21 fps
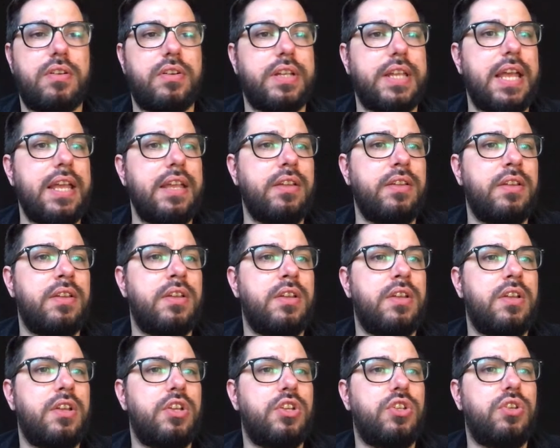Okay,
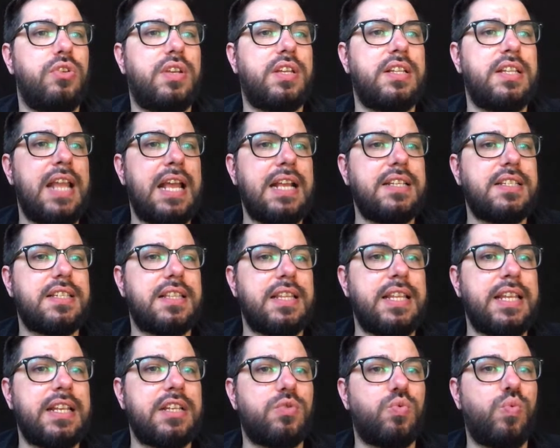you can nest
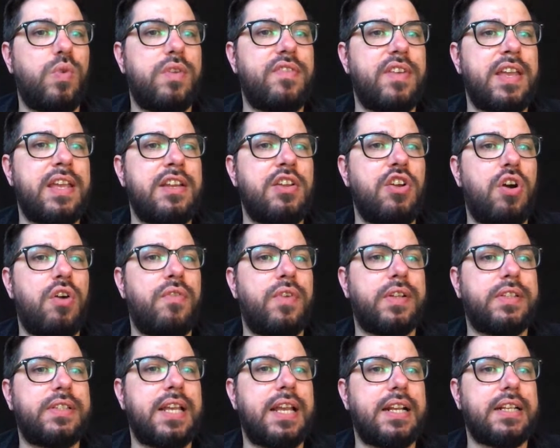links within
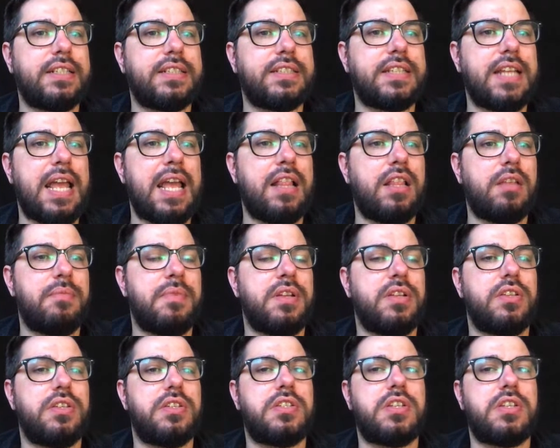other text elements.